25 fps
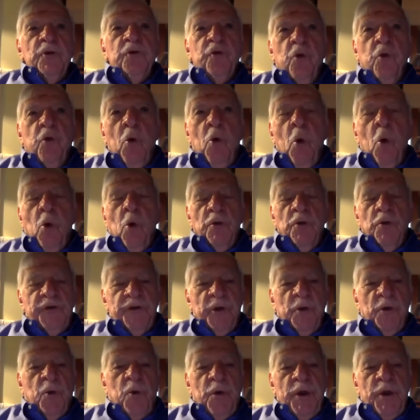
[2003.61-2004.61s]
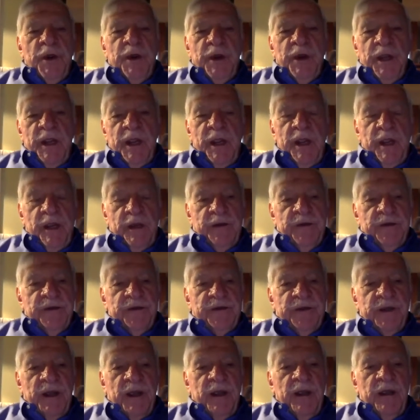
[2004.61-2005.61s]
tools that we need to
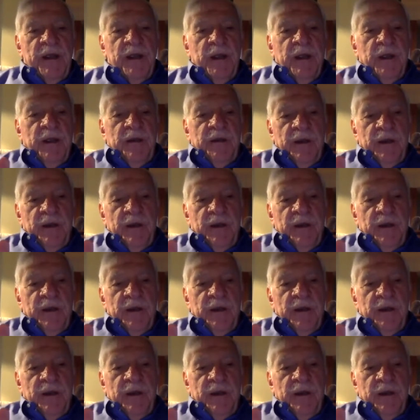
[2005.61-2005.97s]
say,